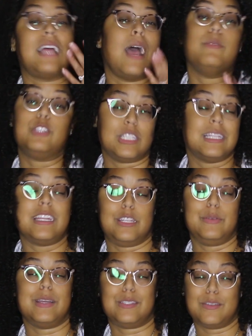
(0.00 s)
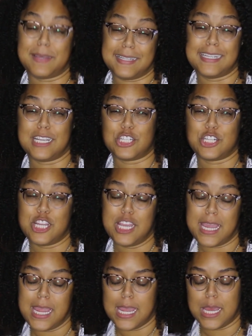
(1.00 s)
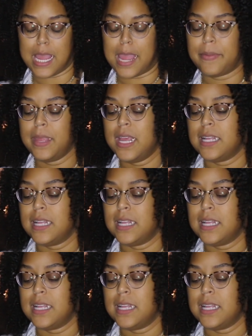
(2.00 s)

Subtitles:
I was just letting you guys know about the texture. Okay.